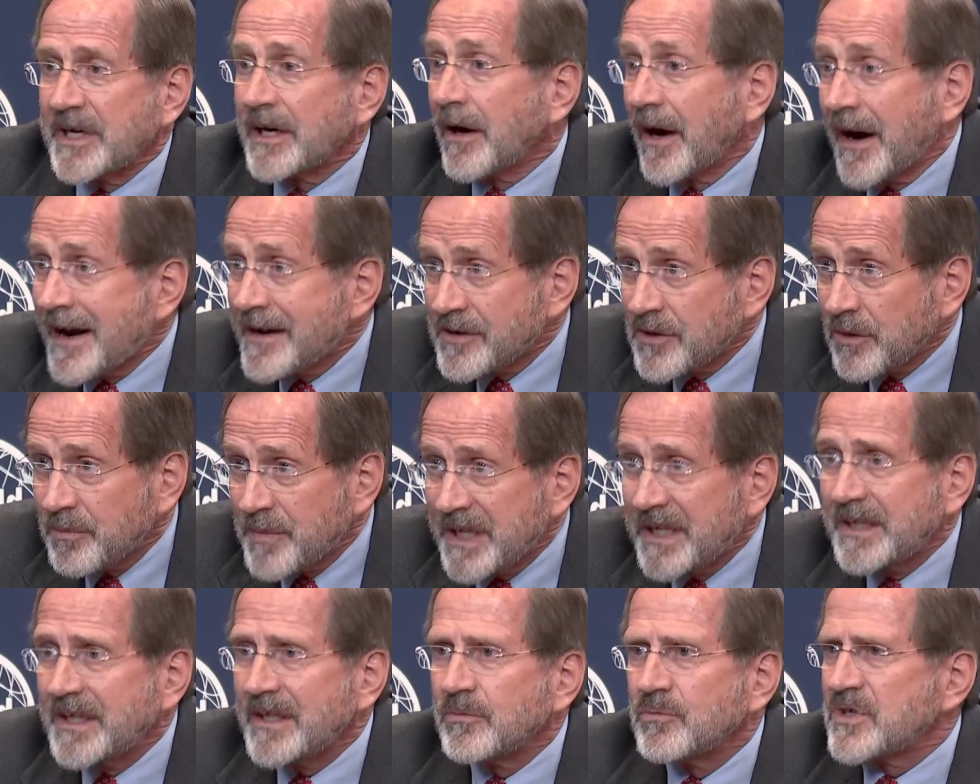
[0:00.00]
In our annual
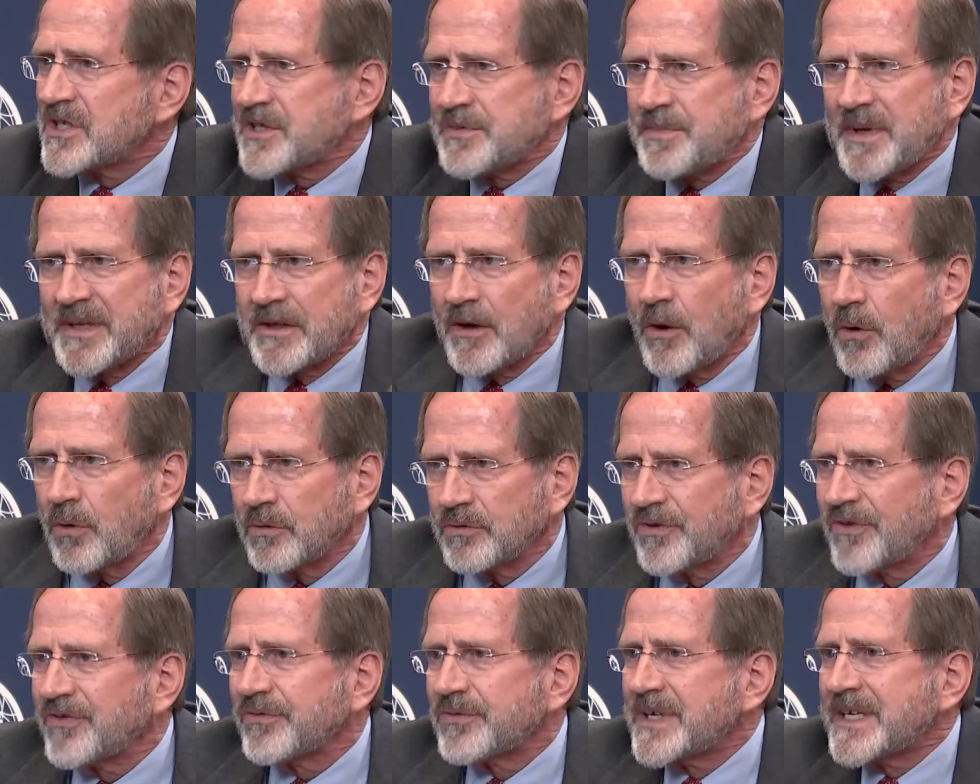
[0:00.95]
meeting, we spend a
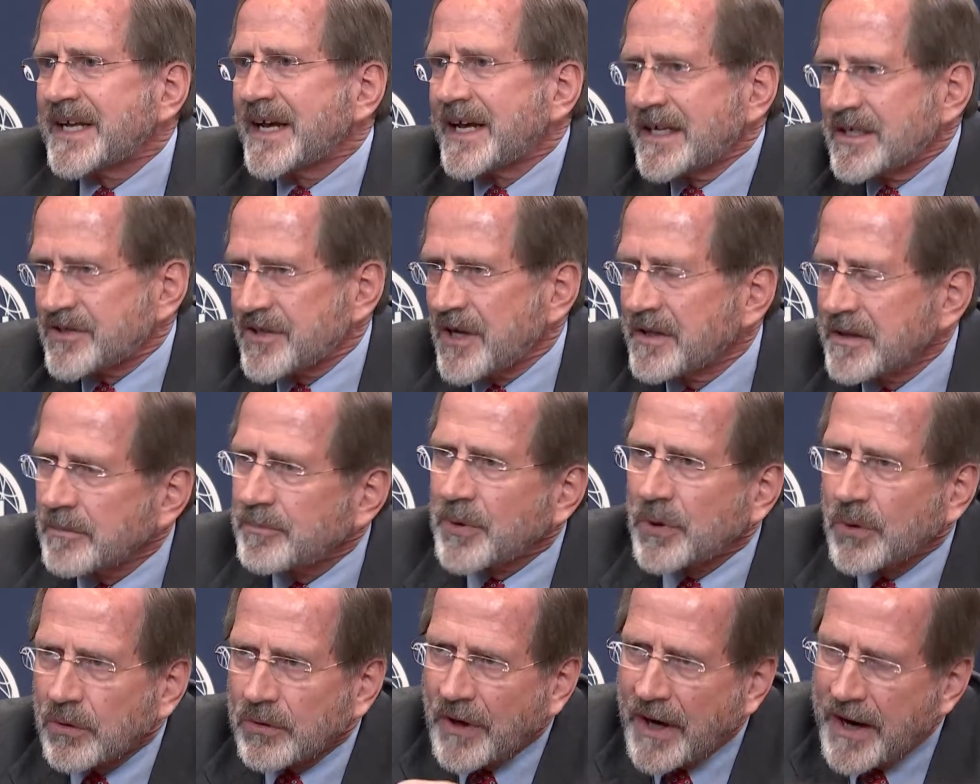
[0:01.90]
whole 3 days on the
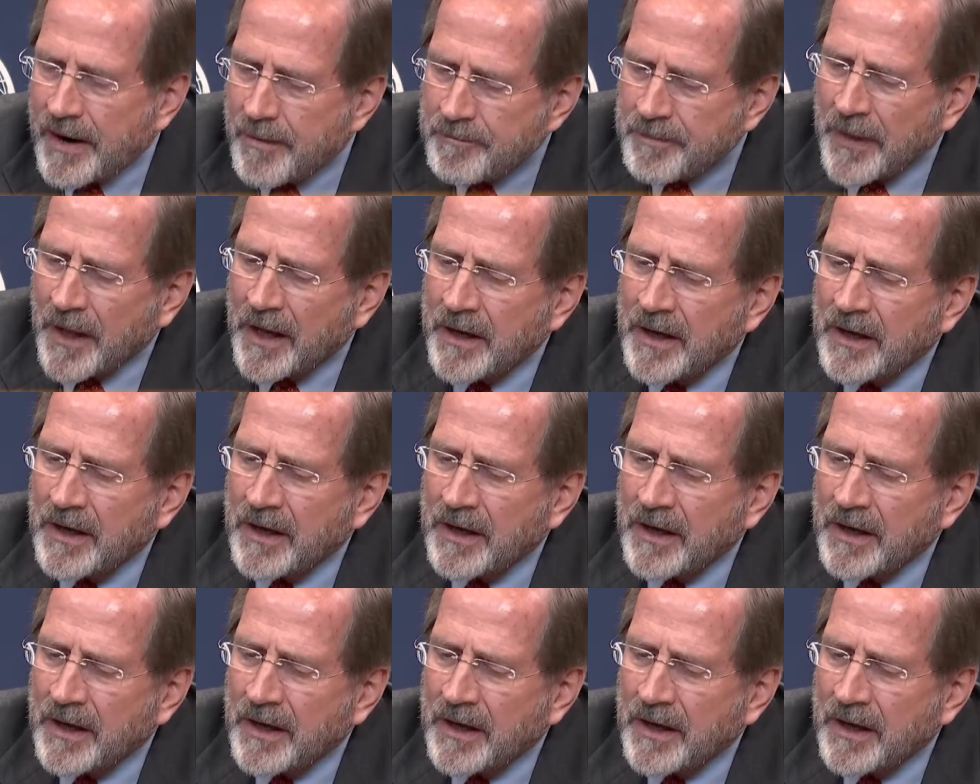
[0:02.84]
program.